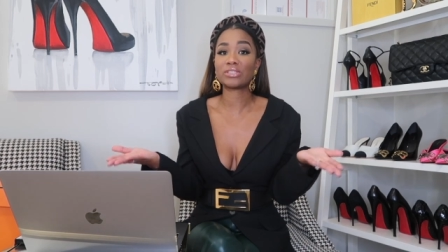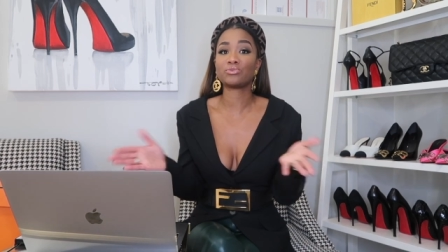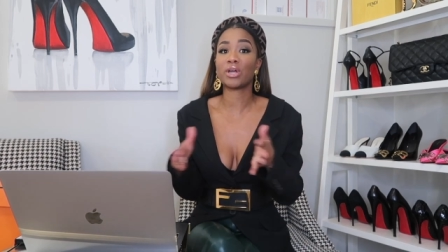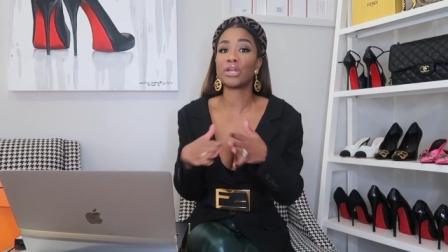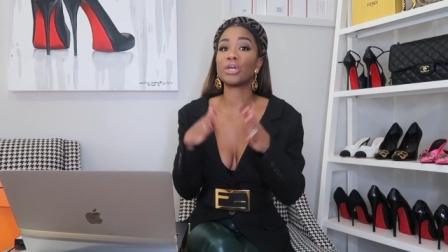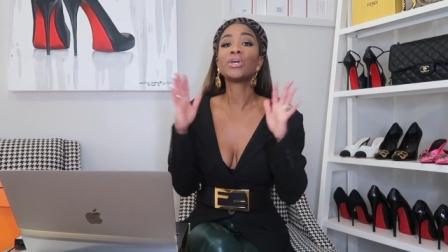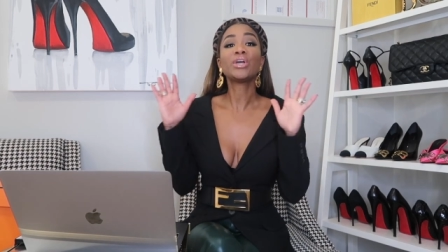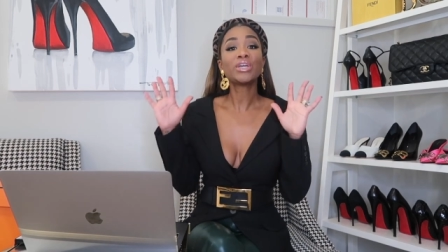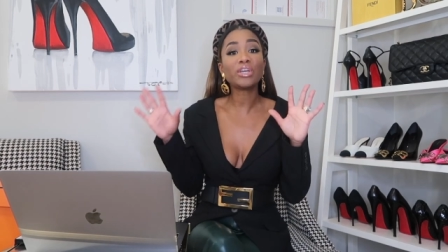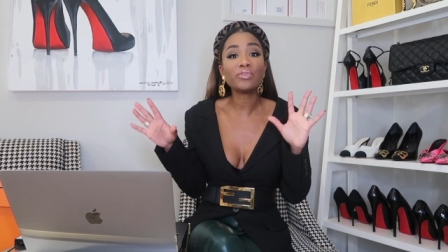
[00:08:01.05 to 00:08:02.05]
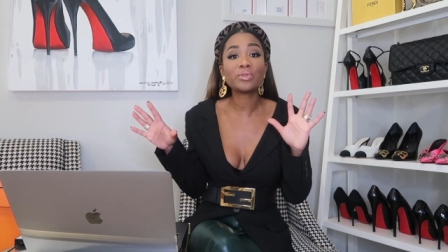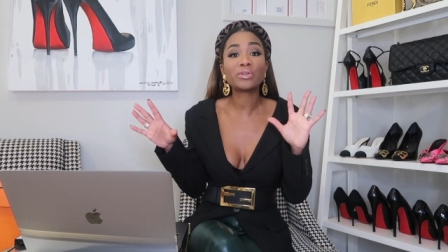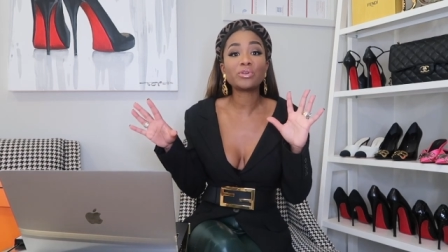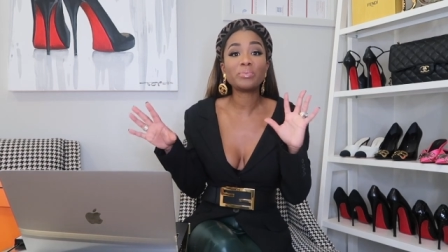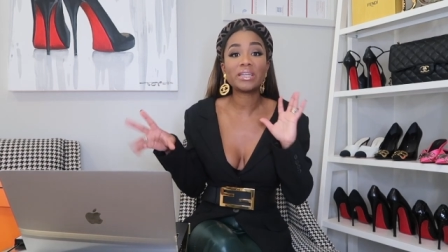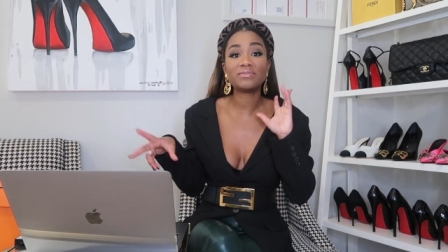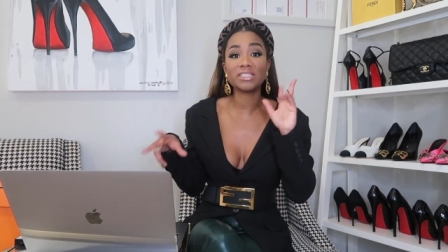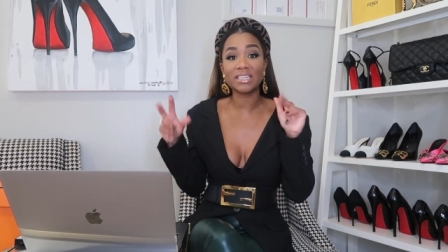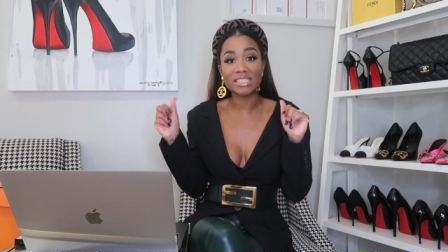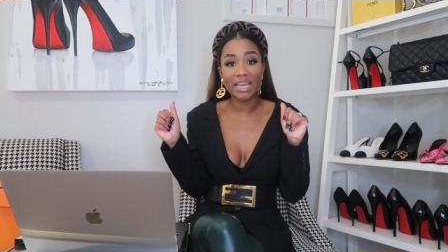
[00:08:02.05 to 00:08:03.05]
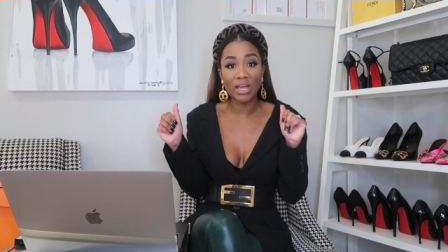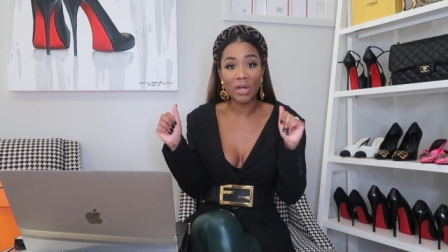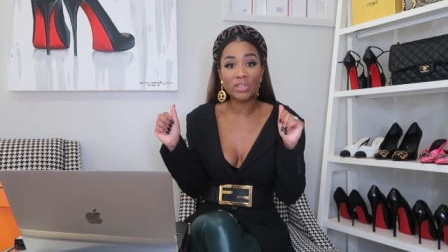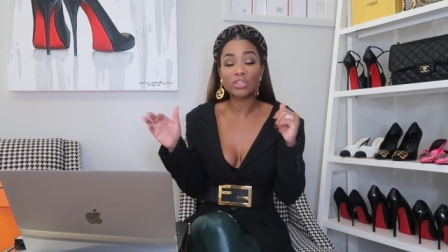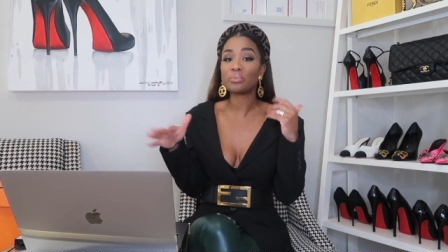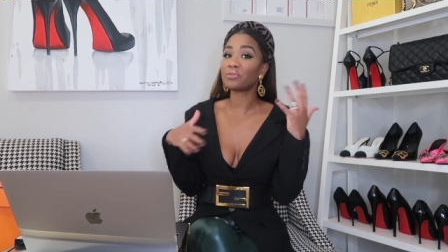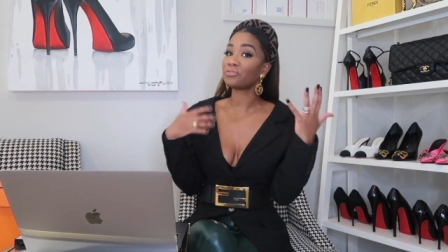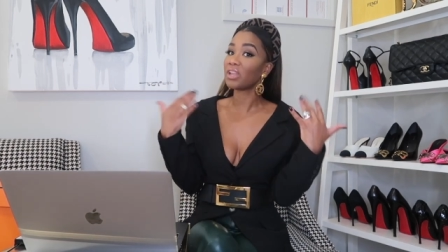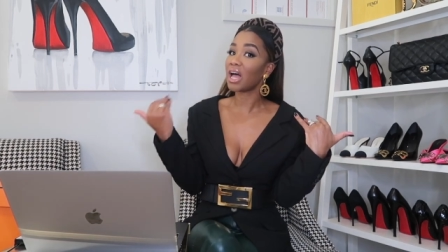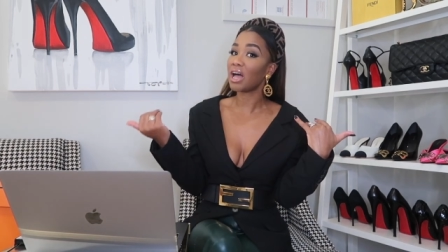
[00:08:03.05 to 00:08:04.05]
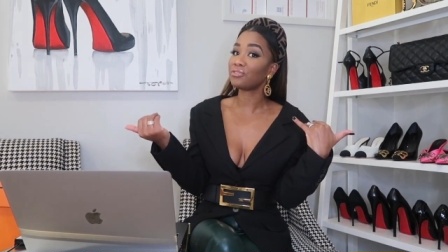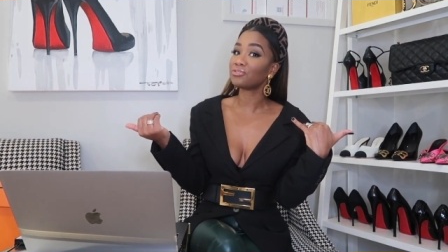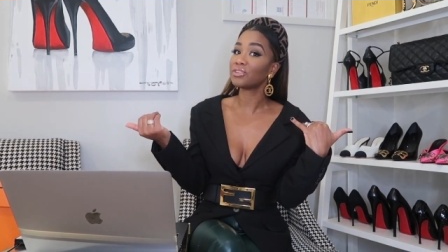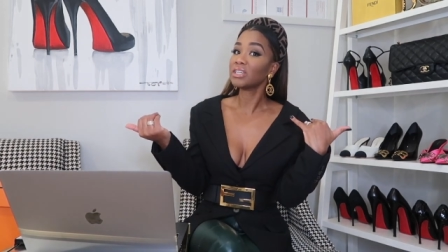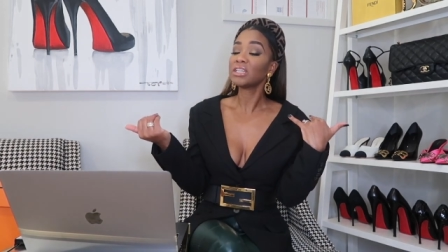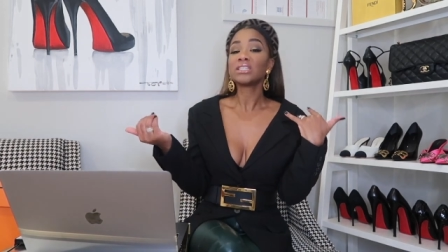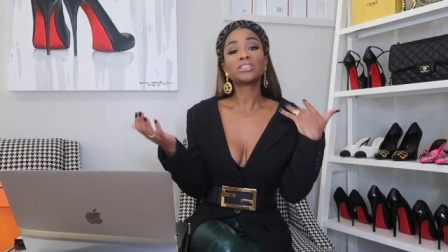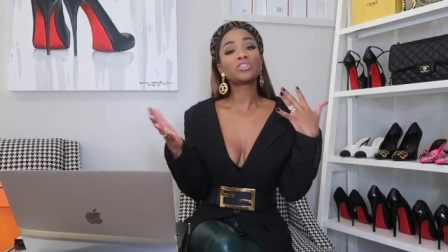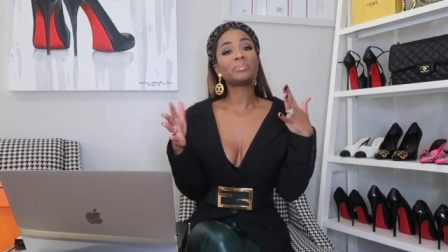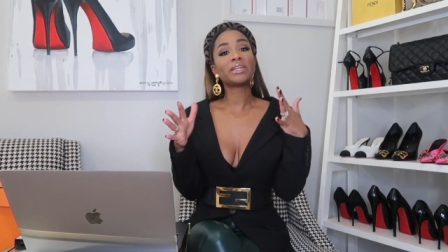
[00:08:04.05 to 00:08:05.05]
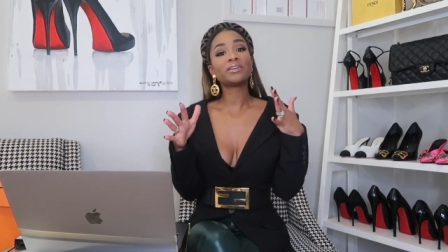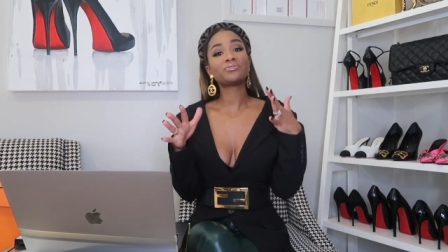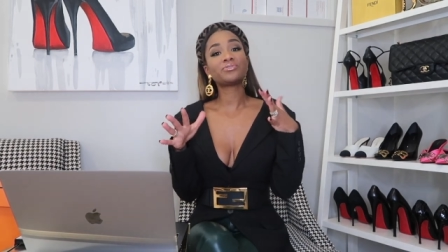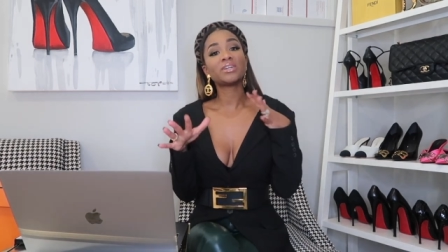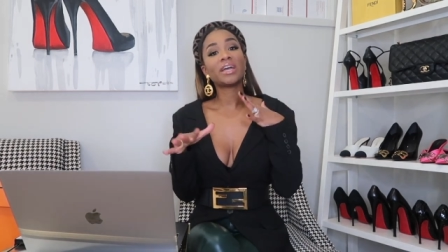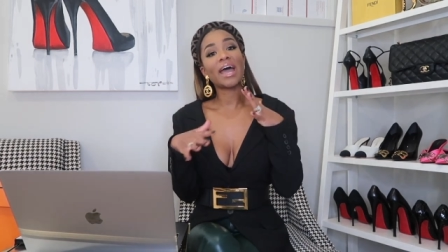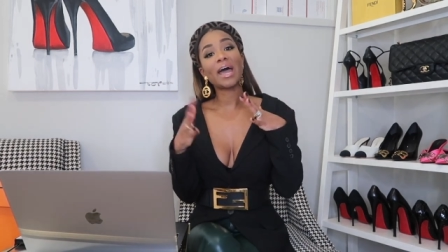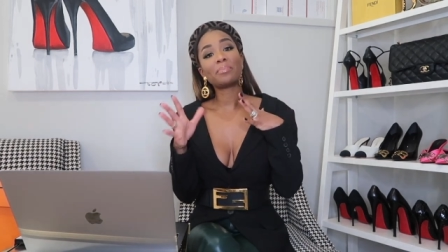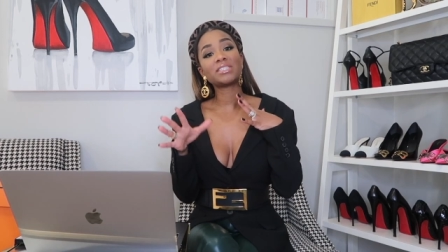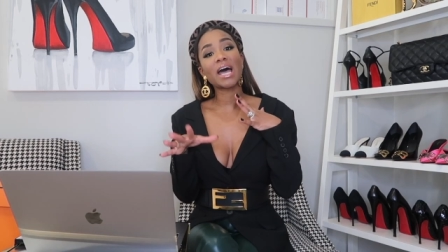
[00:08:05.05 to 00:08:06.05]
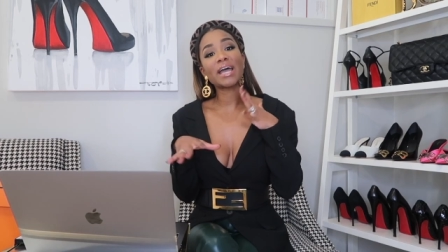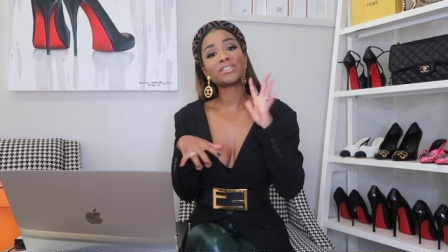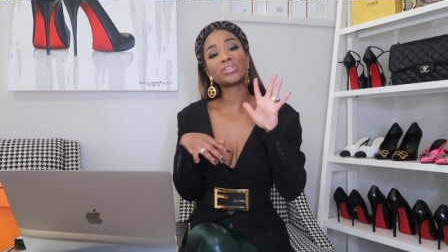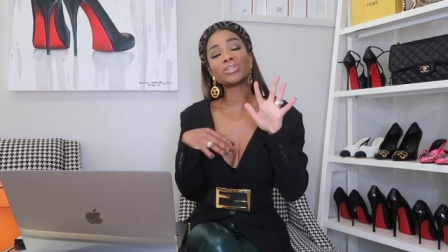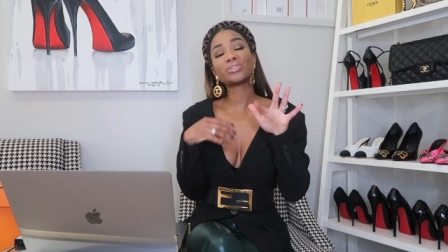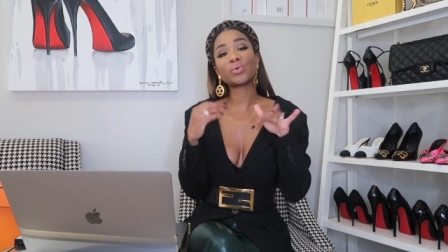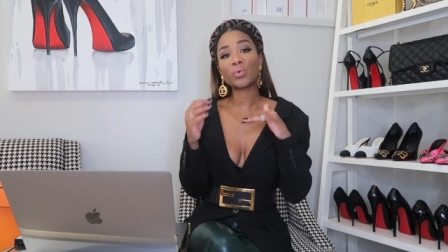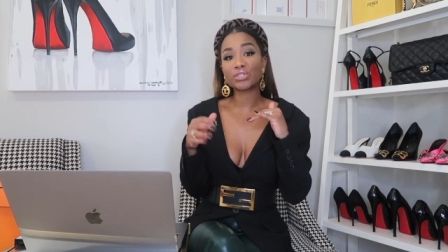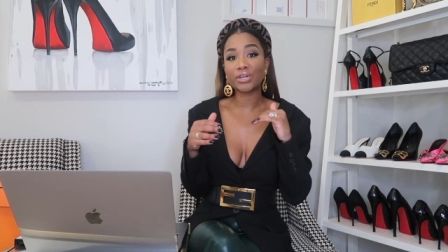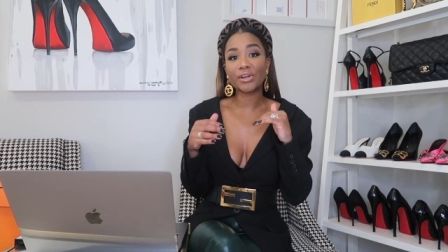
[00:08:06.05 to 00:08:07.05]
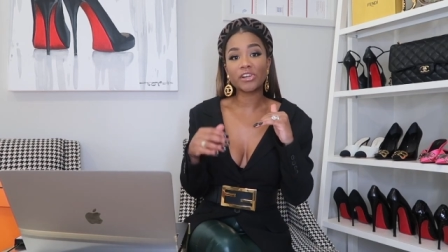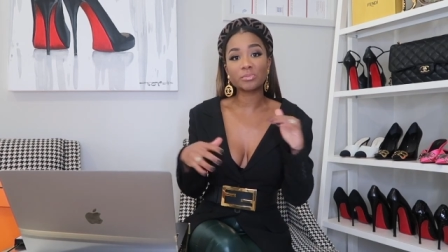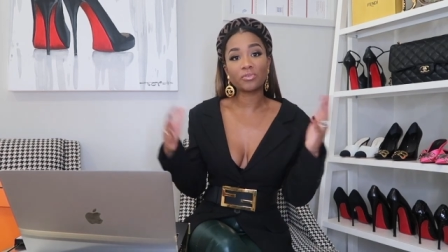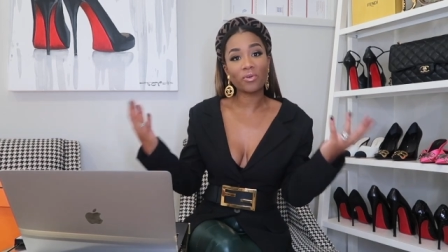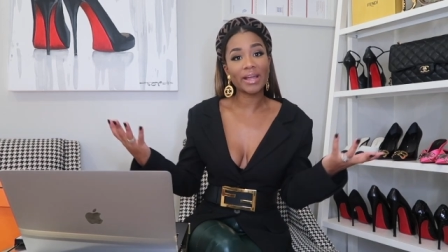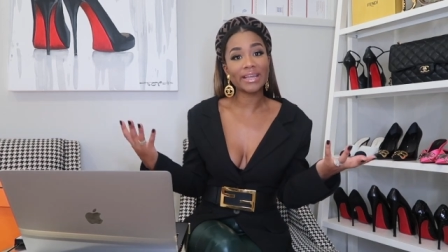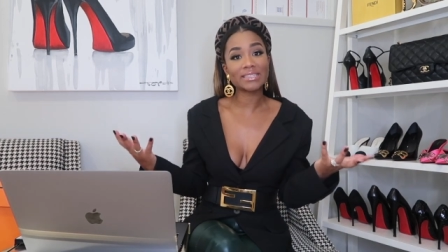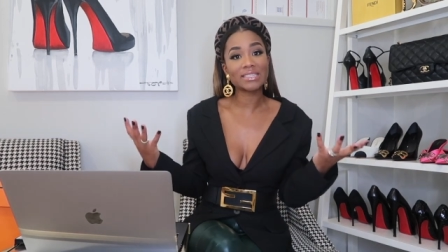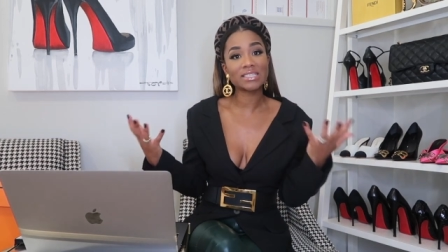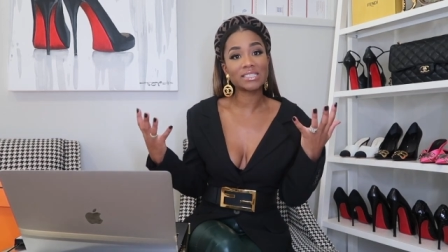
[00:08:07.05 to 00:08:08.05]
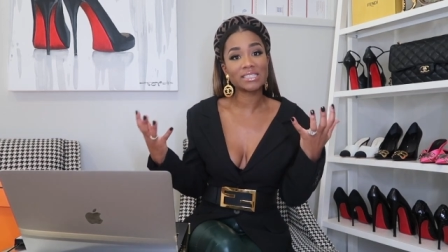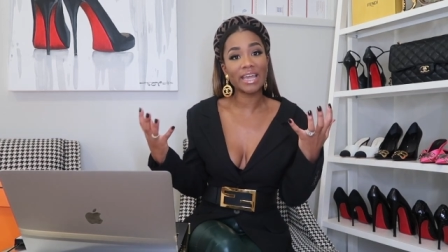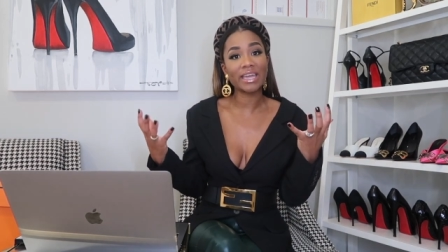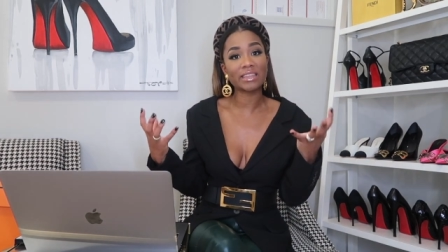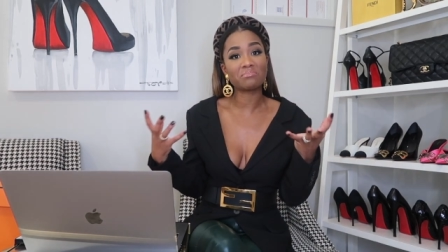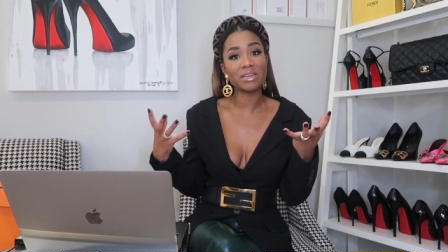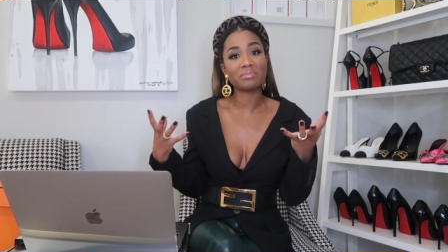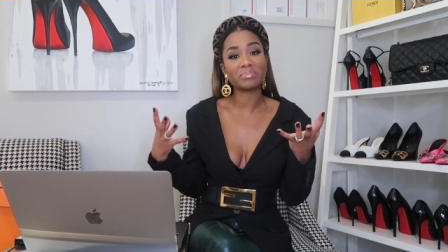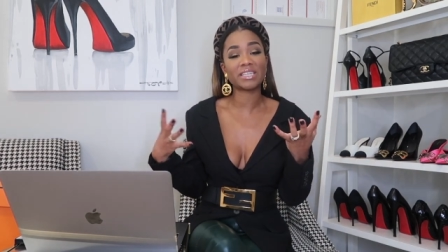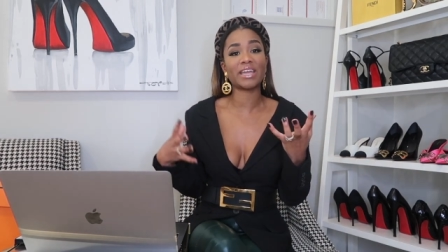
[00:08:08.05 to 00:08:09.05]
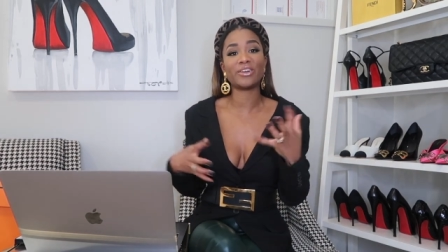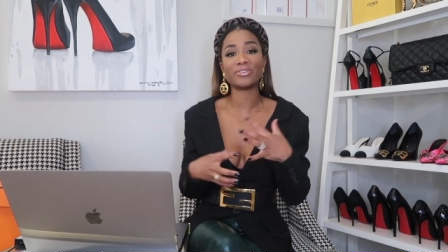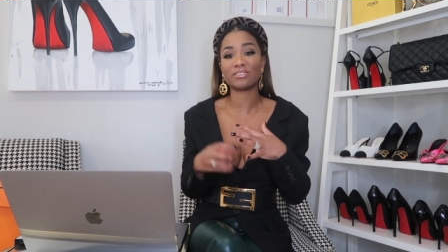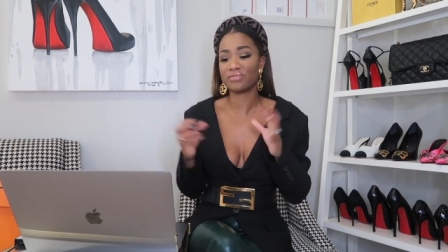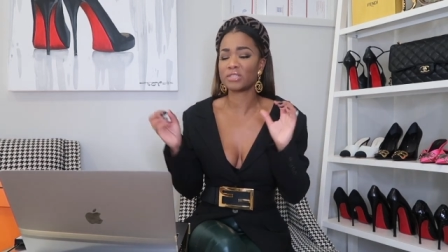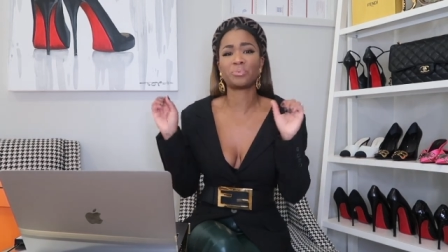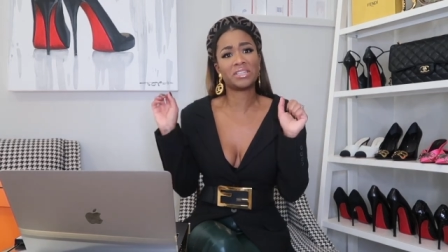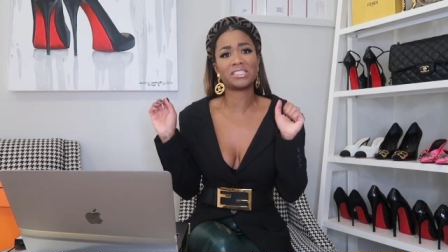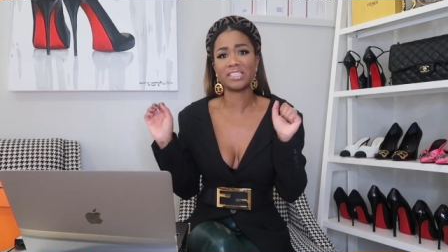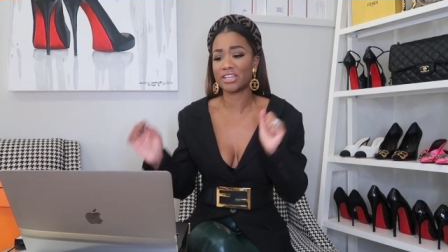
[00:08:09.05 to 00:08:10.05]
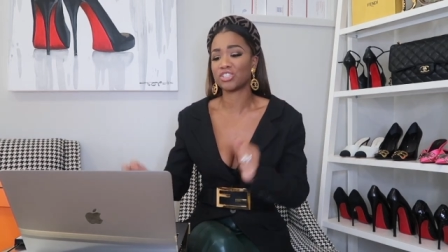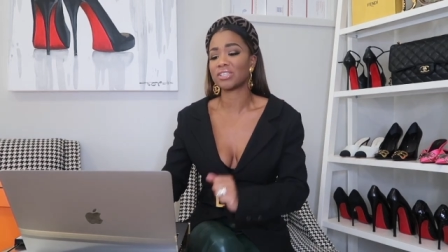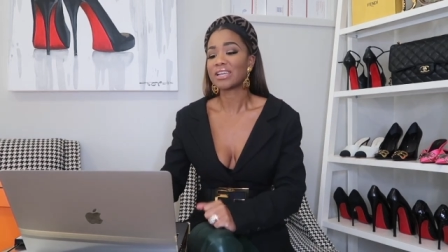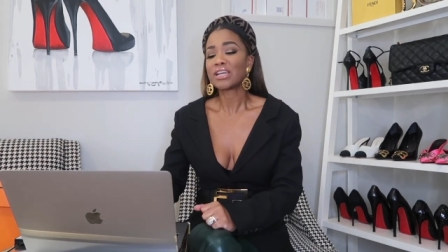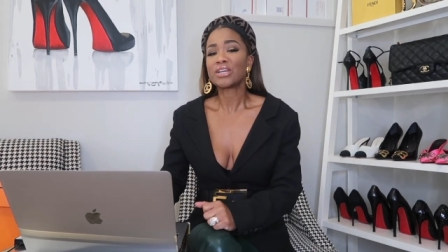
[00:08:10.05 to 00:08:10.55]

So I'm trying to give you a little bit of detail, a little bit of fluff, a little bit of appetizers, hors d'oeuvres, before I get to the steak, the meat and potatoes of this presentation.